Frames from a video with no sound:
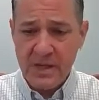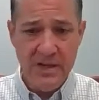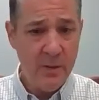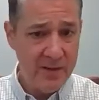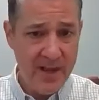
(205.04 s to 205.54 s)

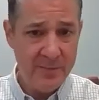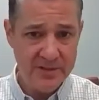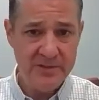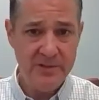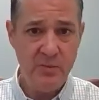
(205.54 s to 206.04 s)
Now what
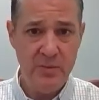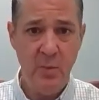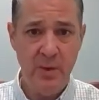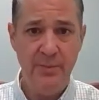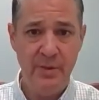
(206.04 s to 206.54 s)
happens is we
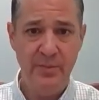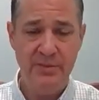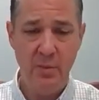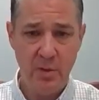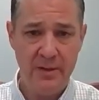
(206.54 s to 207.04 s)
want people
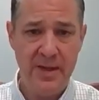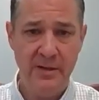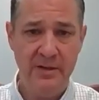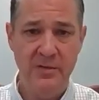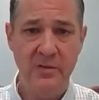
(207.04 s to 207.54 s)
to work out
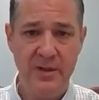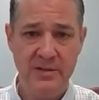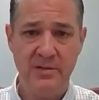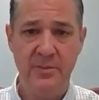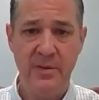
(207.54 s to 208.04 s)
and do
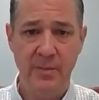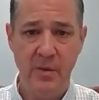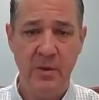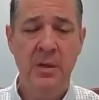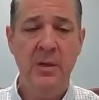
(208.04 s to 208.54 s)
things to
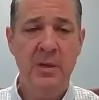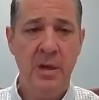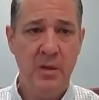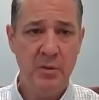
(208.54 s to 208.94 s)
promote uh,